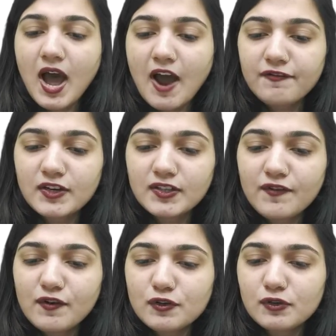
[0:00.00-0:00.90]
After
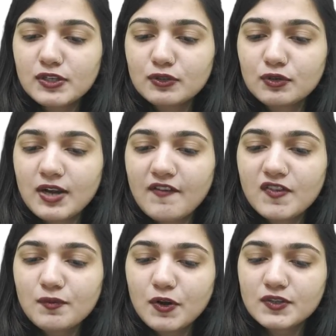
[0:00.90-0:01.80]
the
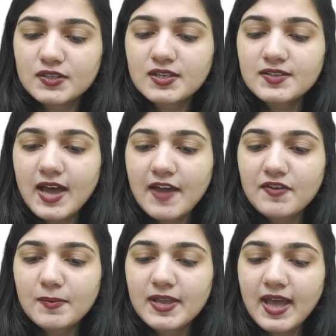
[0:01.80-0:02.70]
photolithography process, I
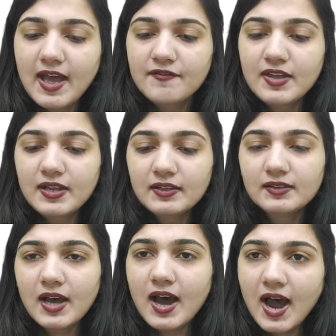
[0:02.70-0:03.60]
will be
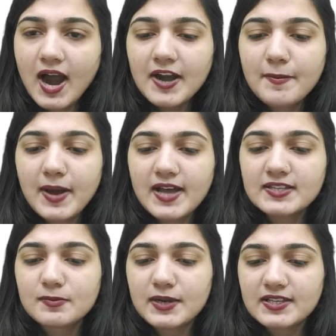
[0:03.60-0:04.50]
having the hard
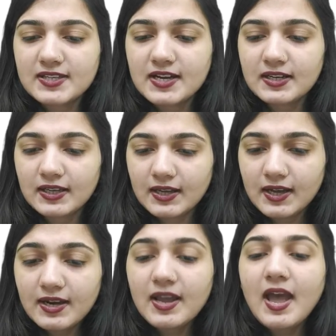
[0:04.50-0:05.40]
mask present
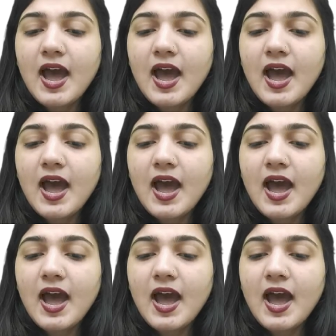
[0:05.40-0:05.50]
here.